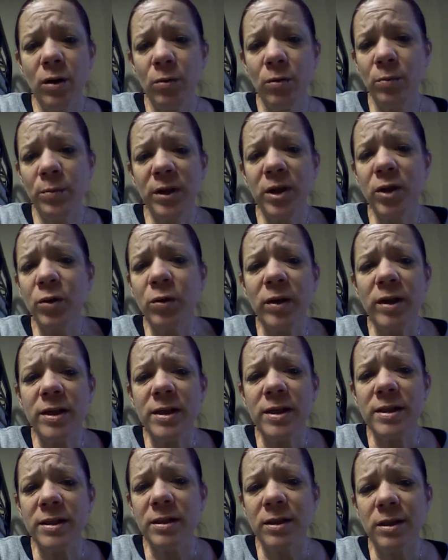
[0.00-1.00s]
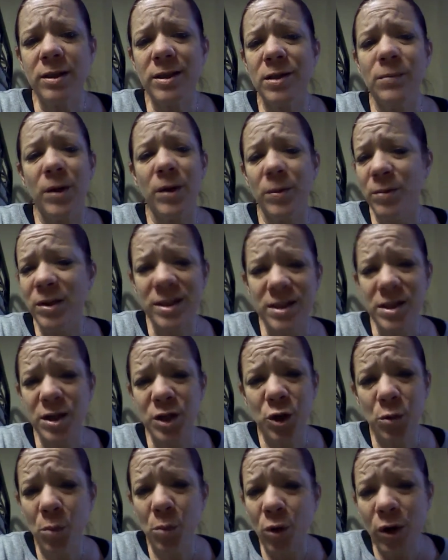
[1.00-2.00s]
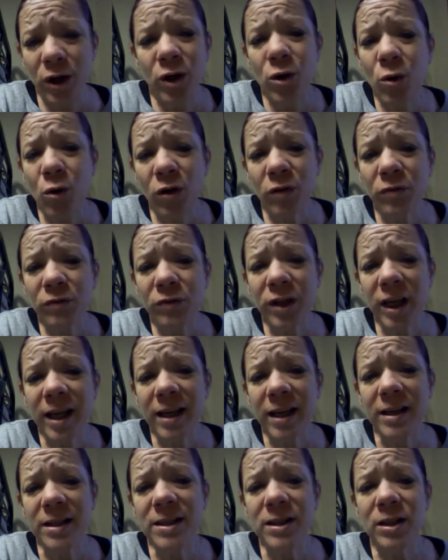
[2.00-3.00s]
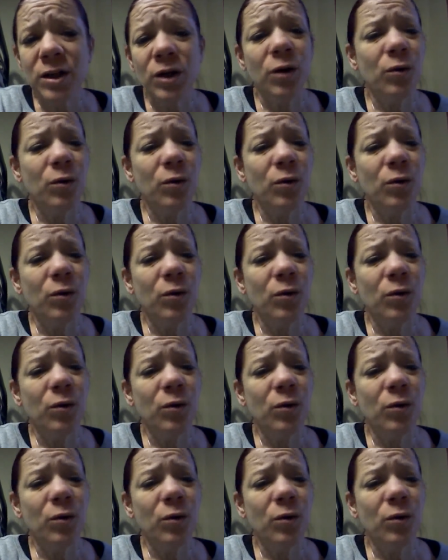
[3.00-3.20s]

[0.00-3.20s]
because somebody pissed in your morning cornflakes